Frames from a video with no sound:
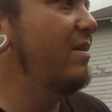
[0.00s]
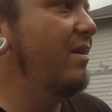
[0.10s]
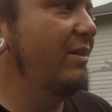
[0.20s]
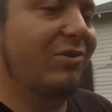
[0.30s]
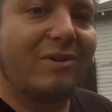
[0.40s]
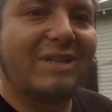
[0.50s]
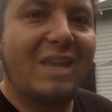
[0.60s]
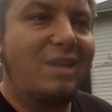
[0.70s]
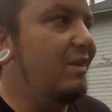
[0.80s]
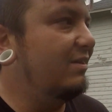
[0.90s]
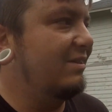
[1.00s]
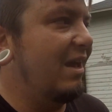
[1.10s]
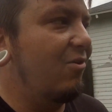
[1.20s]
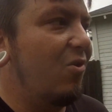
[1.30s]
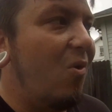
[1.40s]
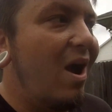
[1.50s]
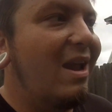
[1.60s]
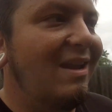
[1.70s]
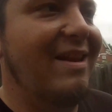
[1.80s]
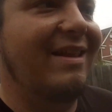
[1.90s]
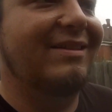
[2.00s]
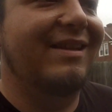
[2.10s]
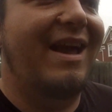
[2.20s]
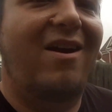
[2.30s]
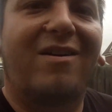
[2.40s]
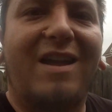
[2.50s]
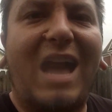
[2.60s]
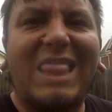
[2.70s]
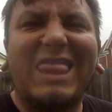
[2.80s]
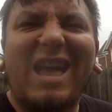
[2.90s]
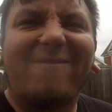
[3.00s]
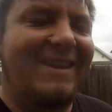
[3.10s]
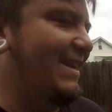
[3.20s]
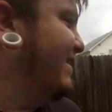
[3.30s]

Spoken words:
It's ridiculous how quiet it is now. I love it.